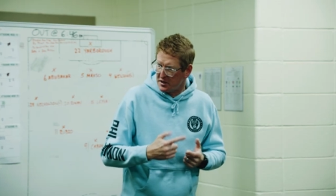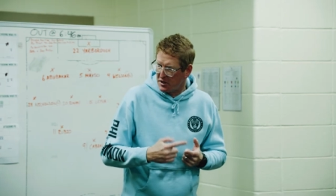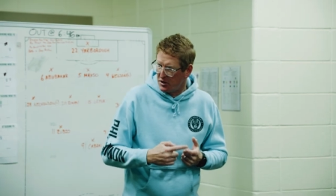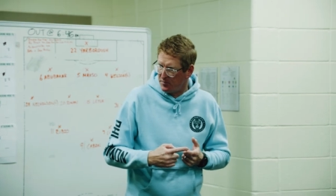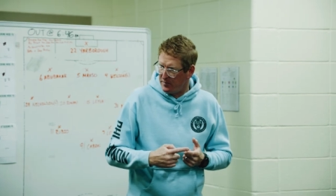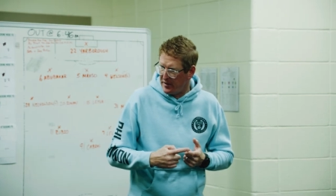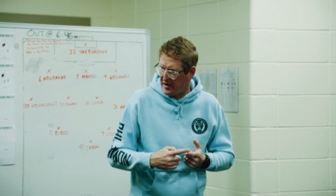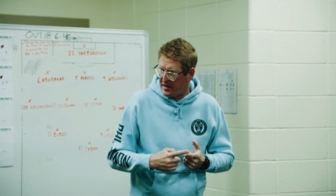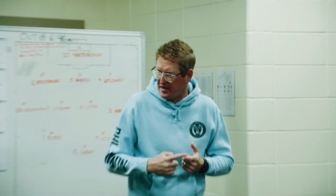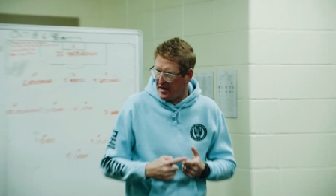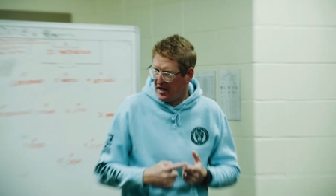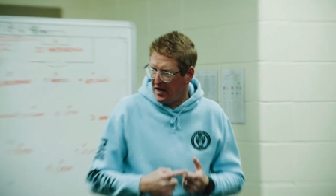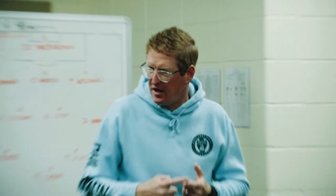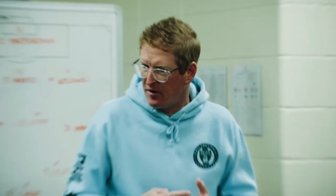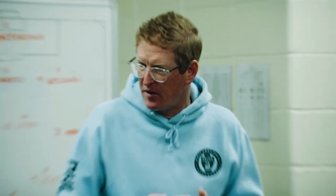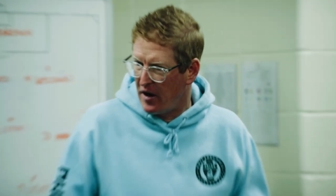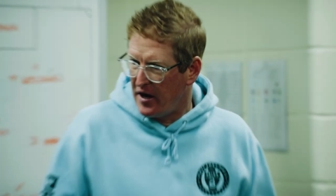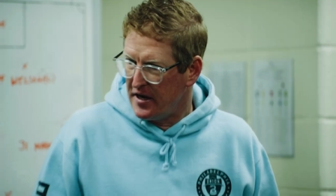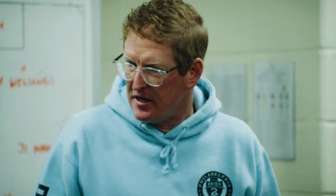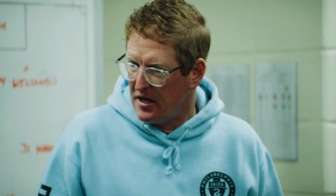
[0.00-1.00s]
little bit
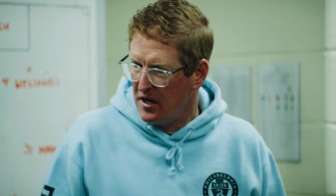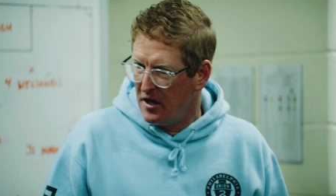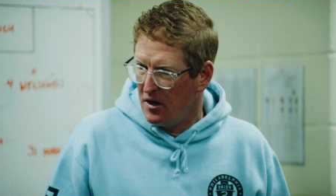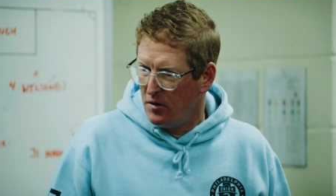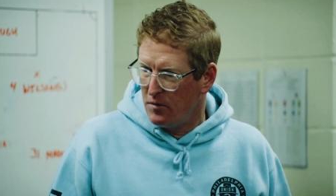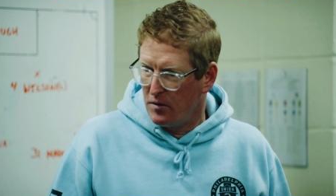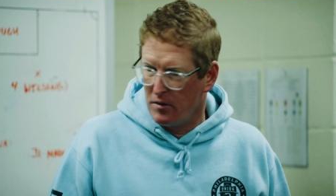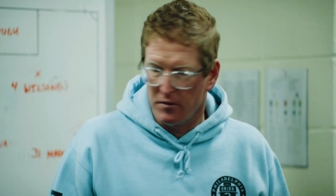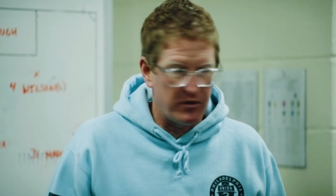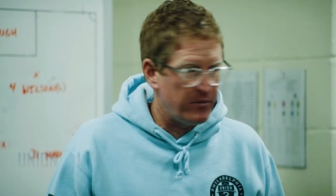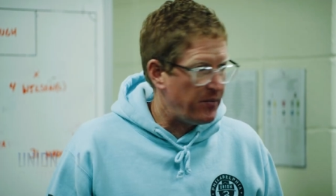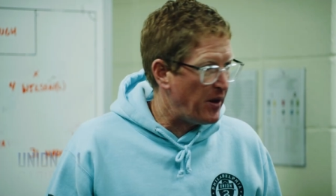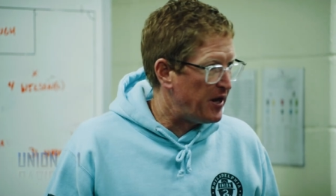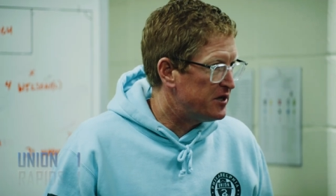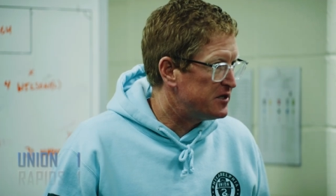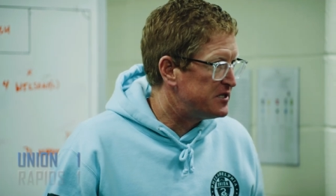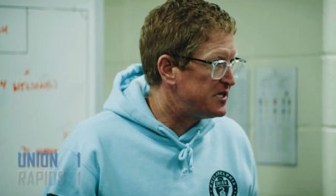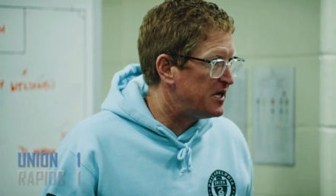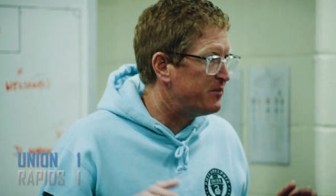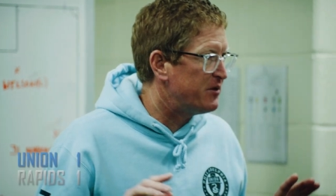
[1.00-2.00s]
right? We were a
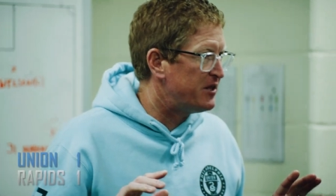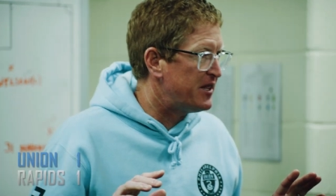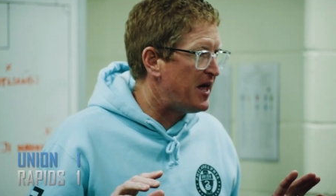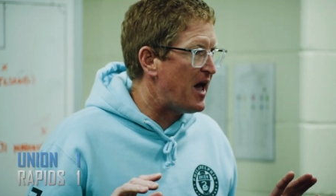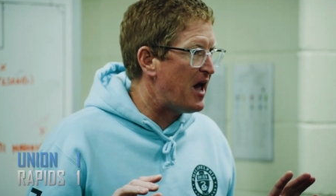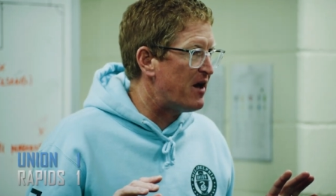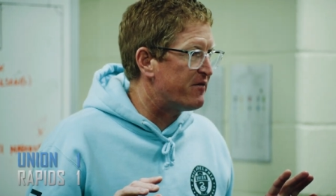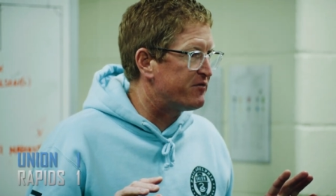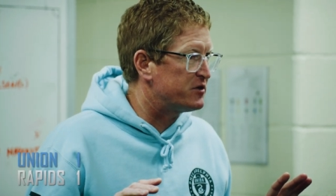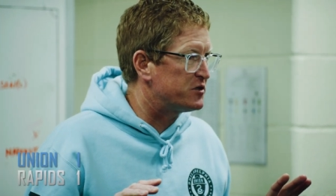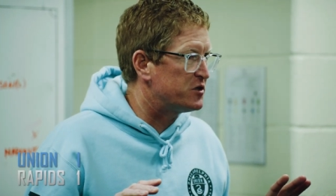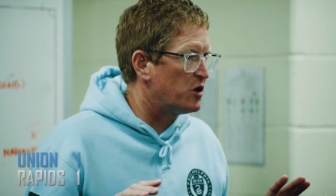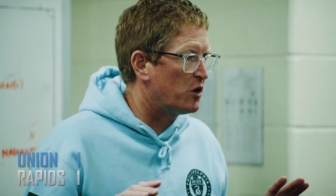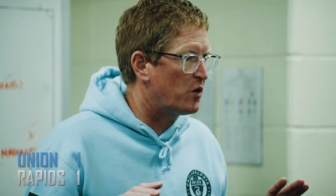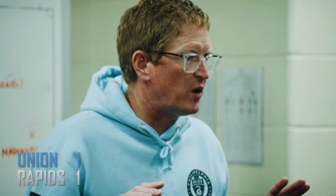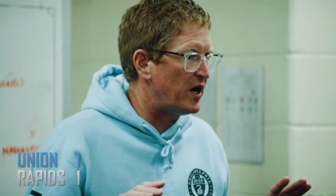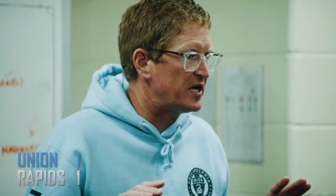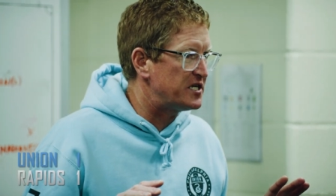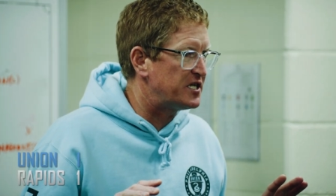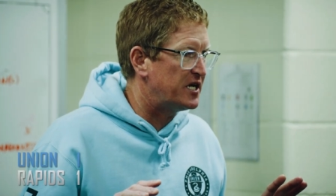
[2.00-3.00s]
better team in the half. There's no
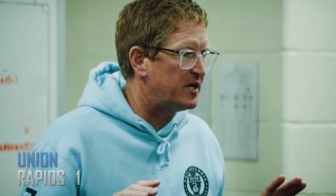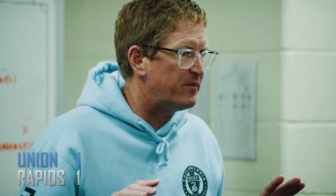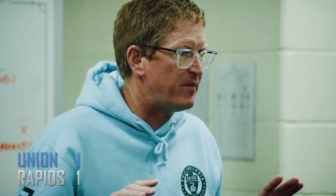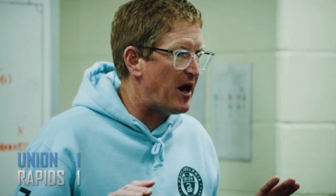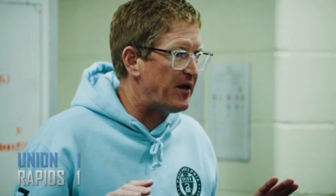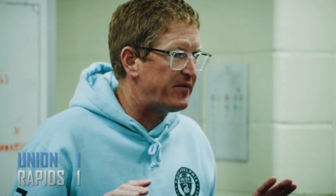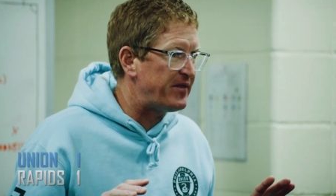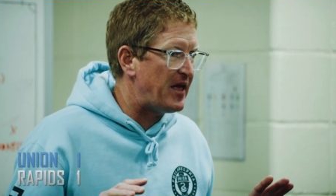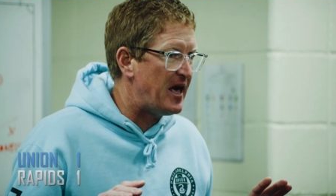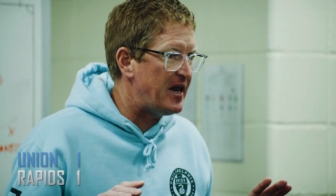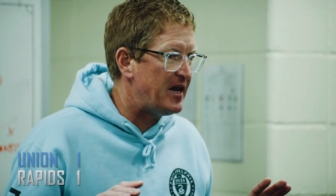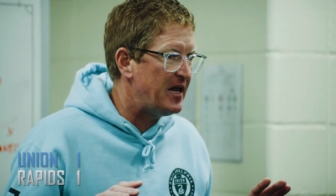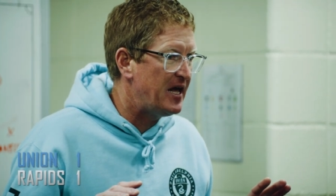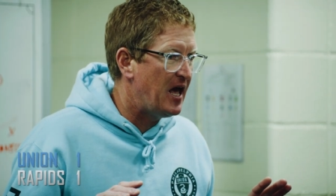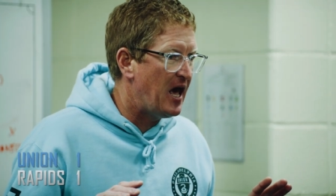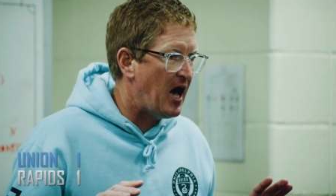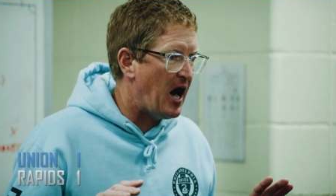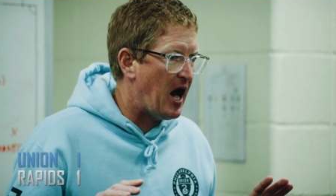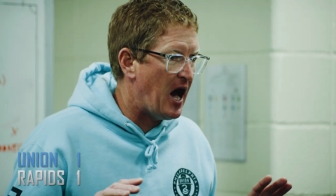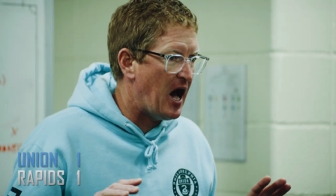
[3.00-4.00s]
question about that.
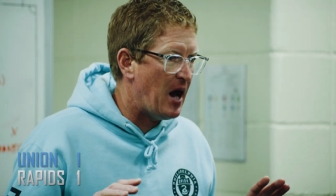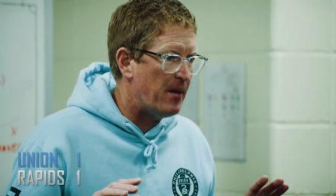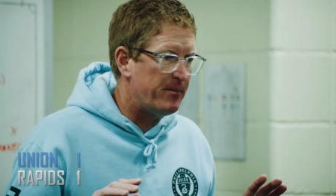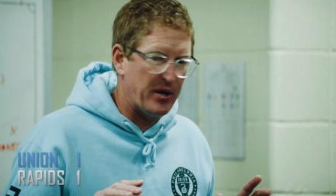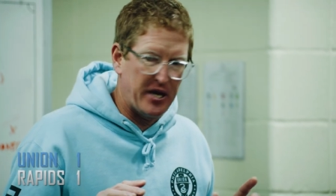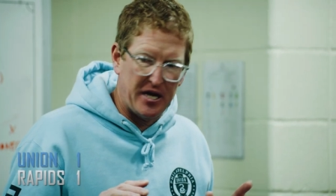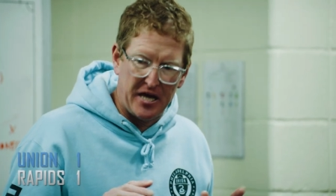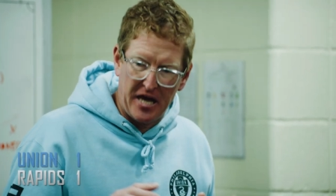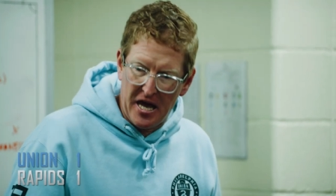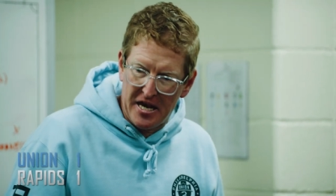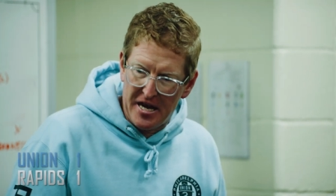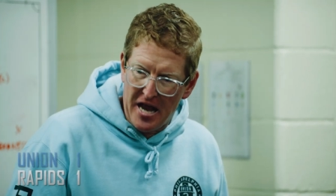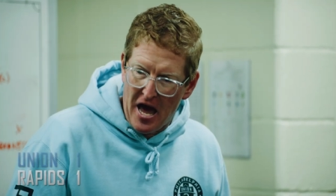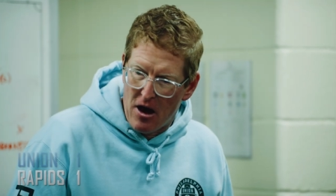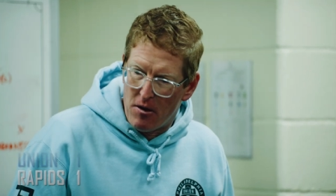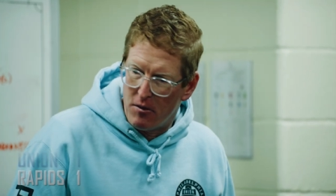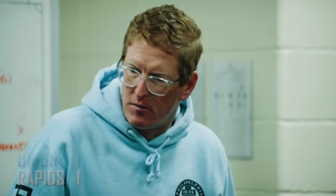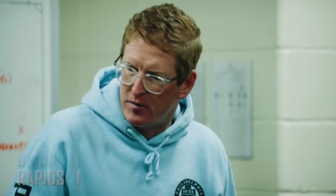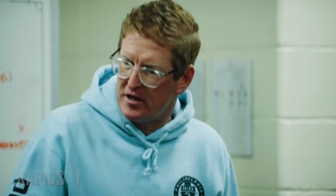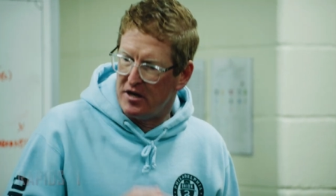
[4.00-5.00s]
Uh, but again
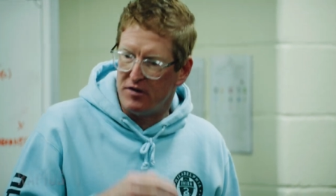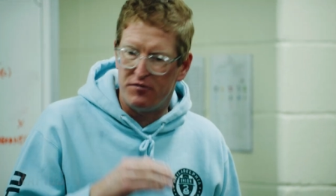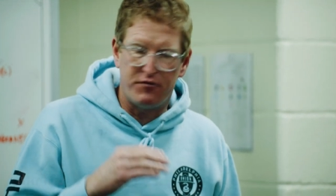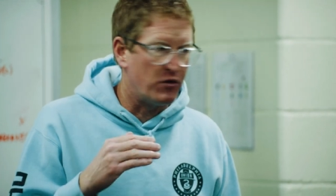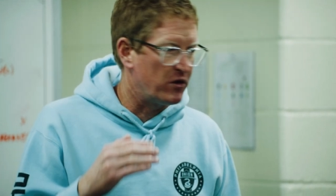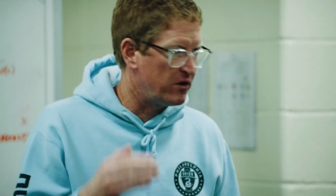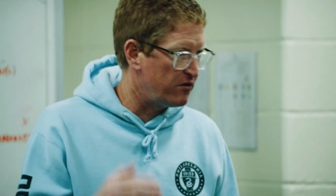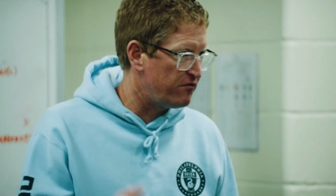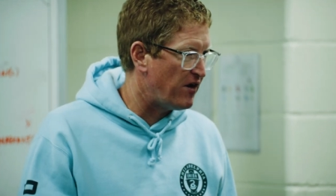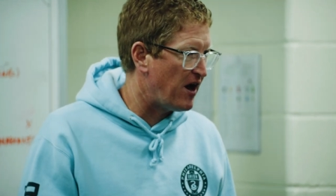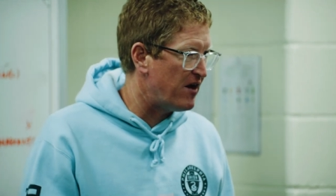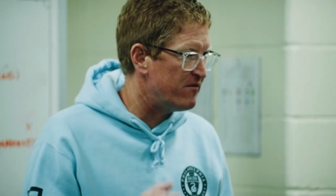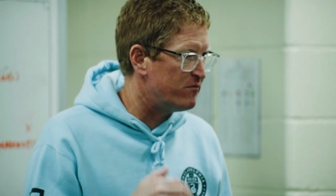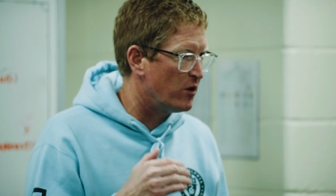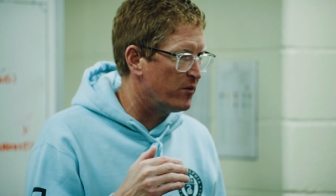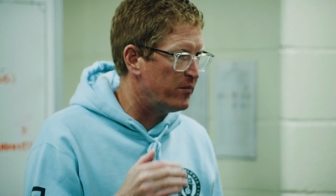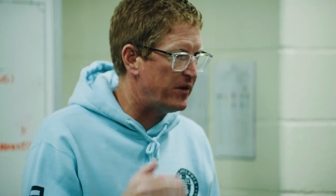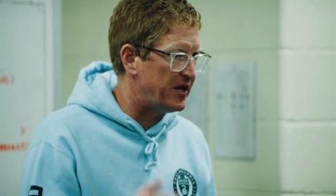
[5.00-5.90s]
now, we need 45 more